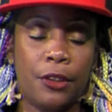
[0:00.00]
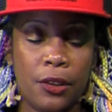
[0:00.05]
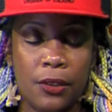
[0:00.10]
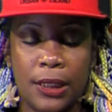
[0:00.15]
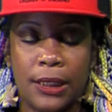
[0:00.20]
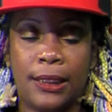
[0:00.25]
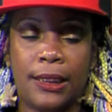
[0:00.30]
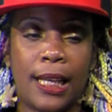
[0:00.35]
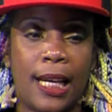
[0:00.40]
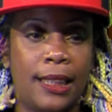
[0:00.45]
you
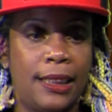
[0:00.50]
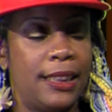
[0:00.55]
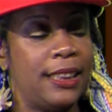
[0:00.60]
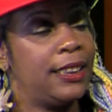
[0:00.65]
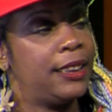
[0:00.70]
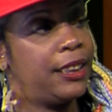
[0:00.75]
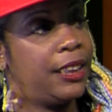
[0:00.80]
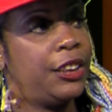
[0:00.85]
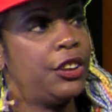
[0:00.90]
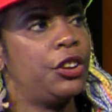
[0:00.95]
assign an
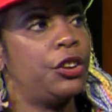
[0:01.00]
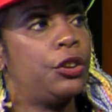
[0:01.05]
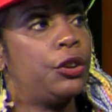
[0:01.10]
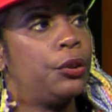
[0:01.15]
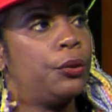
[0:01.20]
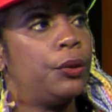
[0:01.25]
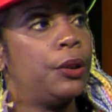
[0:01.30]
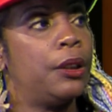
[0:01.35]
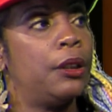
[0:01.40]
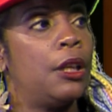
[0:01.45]
intention
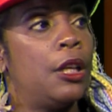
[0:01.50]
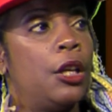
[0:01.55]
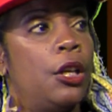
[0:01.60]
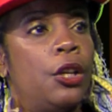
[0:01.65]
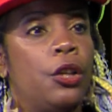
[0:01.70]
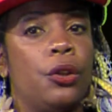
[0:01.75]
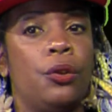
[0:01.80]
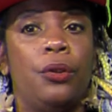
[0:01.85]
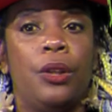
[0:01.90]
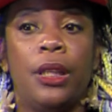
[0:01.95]
to it,
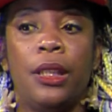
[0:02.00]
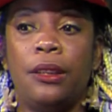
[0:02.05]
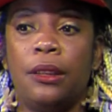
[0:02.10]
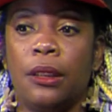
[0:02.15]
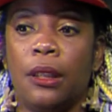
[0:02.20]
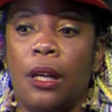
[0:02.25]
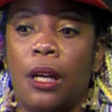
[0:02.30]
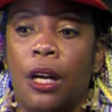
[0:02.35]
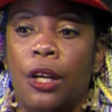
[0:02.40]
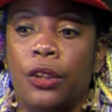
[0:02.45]
you need
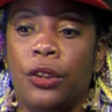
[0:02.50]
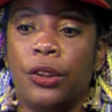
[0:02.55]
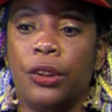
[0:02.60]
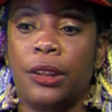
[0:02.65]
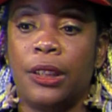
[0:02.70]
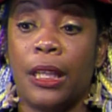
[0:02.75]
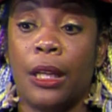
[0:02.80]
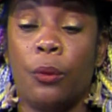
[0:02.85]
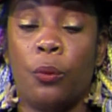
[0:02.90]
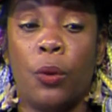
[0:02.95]
to
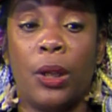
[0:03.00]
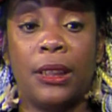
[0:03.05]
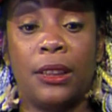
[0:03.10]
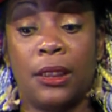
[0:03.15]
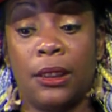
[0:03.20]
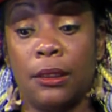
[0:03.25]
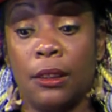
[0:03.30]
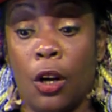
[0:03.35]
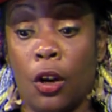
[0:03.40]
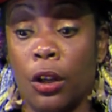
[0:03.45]
understand
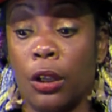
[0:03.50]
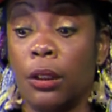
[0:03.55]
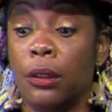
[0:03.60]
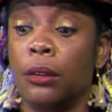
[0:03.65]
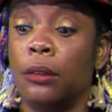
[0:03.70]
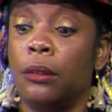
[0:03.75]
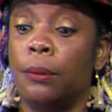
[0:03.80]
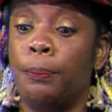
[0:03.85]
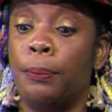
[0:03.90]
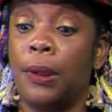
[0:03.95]

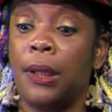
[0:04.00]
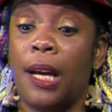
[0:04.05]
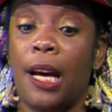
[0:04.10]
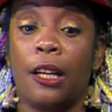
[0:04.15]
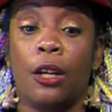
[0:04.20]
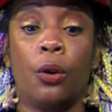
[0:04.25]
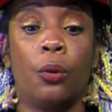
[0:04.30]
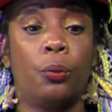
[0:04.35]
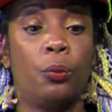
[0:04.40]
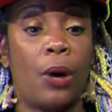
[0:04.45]

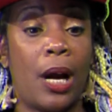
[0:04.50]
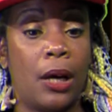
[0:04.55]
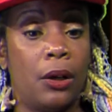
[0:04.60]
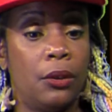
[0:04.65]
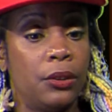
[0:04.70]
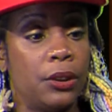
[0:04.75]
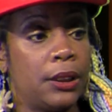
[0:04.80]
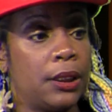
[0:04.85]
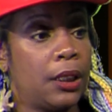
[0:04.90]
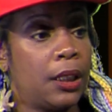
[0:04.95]
plot a
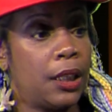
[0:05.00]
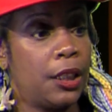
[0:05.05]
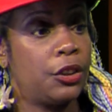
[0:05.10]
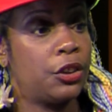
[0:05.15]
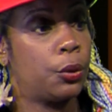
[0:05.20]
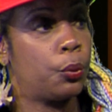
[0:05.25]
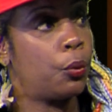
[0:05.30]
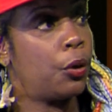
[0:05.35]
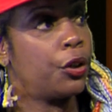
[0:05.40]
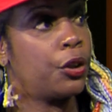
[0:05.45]
route to get
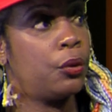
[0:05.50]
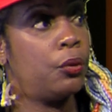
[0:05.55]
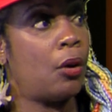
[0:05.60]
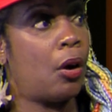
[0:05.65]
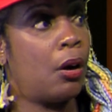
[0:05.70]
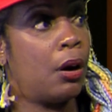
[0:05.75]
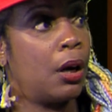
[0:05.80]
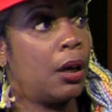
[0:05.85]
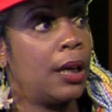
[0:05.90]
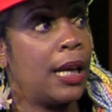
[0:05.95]
to where you
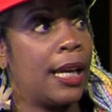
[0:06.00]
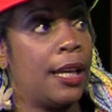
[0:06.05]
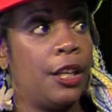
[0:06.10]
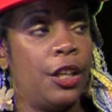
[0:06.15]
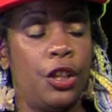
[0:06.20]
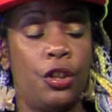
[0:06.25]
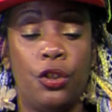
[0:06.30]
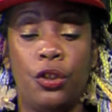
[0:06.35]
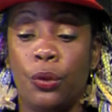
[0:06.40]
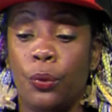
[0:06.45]
are, and
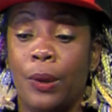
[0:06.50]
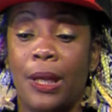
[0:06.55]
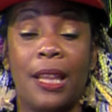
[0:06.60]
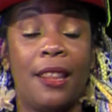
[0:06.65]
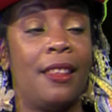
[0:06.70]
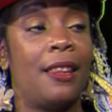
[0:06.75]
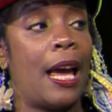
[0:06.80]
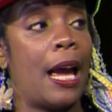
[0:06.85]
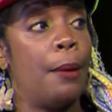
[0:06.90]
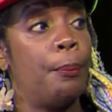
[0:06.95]
in
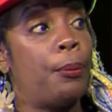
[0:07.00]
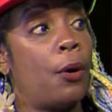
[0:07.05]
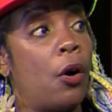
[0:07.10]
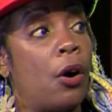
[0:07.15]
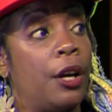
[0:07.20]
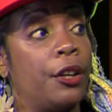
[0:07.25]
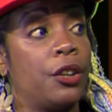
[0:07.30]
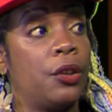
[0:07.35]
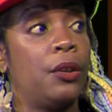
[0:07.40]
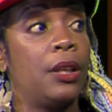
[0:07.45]
doing that
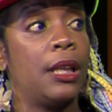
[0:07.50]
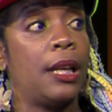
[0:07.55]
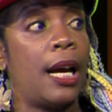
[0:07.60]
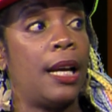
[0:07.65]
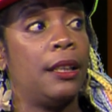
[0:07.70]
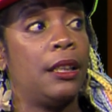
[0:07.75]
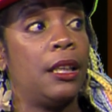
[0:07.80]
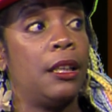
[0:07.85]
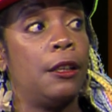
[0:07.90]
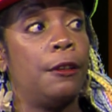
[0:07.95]
part, you can
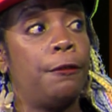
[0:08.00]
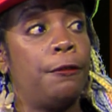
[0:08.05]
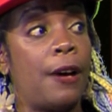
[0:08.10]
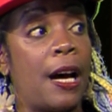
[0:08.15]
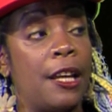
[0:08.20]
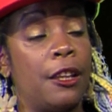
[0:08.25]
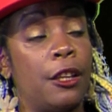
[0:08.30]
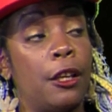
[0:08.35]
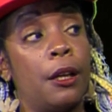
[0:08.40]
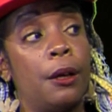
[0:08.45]

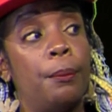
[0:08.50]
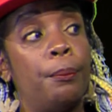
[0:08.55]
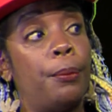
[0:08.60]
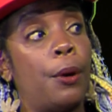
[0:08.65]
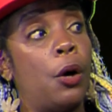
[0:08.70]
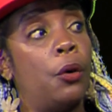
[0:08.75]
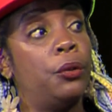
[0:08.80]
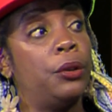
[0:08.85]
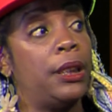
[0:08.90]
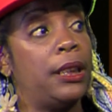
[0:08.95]
identify the
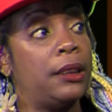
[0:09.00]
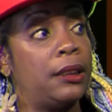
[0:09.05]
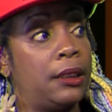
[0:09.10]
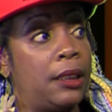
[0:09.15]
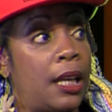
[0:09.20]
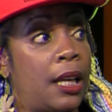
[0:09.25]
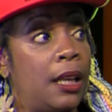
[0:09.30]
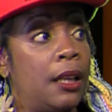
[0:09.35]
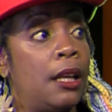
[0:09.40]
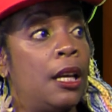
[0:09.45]
components
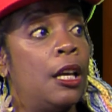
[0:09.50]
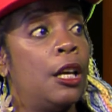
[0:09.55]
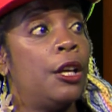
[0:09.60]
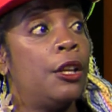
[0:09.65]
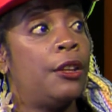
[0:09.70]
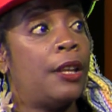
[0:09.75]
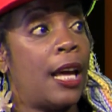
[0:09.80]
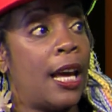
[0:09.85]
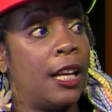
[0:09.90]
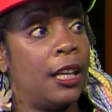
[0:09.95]
that
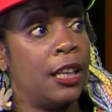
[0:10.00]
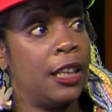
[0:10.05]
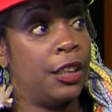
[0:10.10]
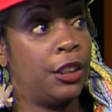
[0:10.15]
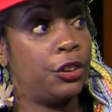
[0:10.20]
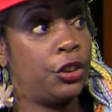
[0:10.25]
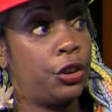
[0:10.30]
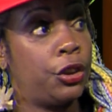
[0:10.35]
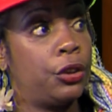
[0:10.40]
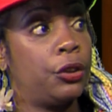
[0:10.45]

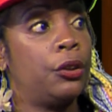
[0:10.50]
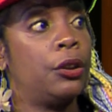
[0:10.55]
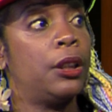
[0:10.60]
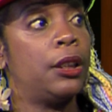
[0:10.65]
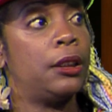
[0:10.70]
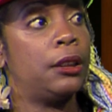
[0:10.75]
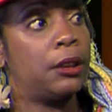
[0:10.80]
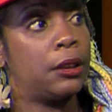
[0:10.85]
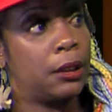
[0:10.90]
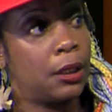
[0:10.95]

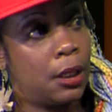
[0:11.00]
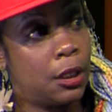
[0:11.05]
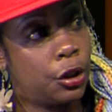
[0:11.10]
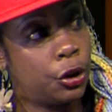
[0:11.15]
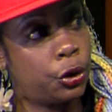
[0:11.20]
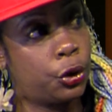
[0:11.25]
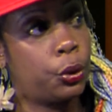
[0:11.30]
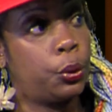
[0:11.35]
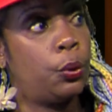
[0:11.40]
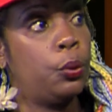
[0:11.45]
insurance
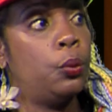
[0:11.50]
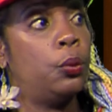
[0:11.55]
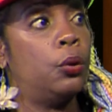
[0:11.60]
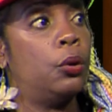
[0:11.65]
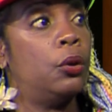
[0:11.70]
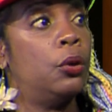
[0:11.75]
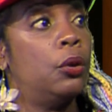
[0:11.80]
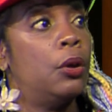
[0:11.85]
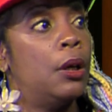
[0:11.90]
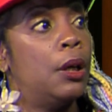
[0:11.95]

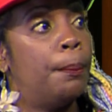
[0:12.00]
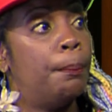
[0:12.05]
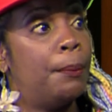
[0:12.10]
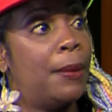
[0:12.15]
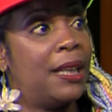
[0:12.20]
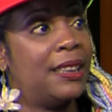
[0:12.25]
tool must